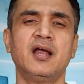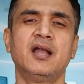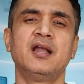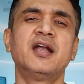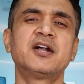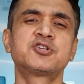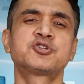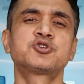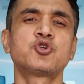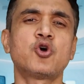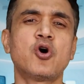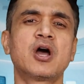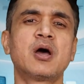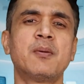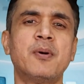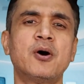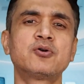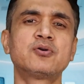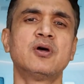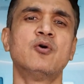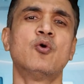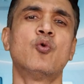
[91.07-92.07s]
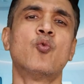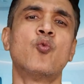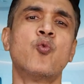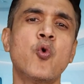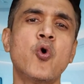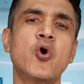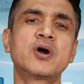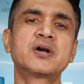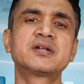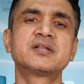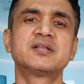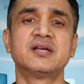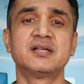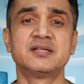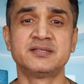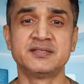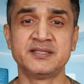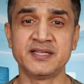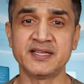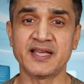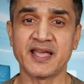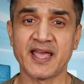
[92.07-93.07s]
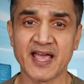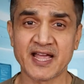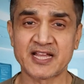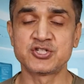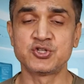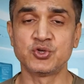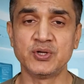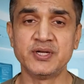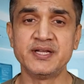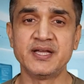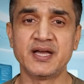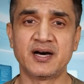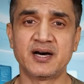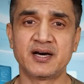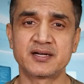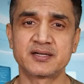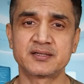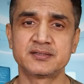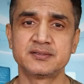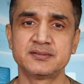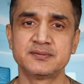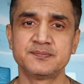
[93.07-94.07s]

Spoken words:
let's talk about what they actually are.